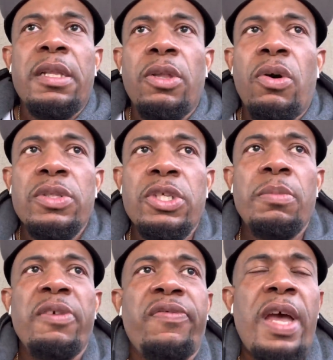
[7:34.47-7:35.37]
a
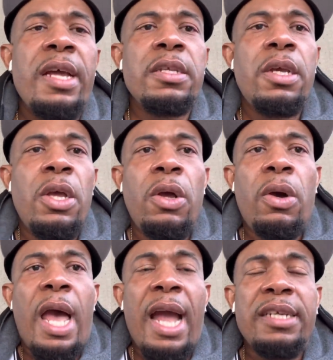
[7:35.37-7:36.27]
long-term effect,
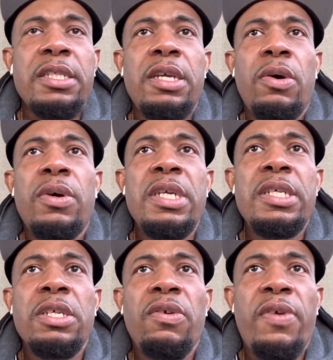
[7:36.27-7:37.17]
actually, on
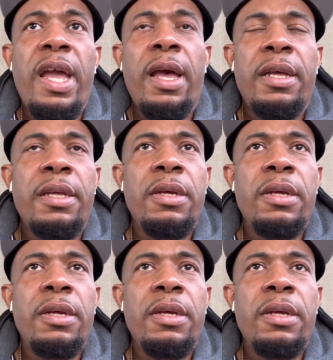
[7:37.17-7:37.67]
his career.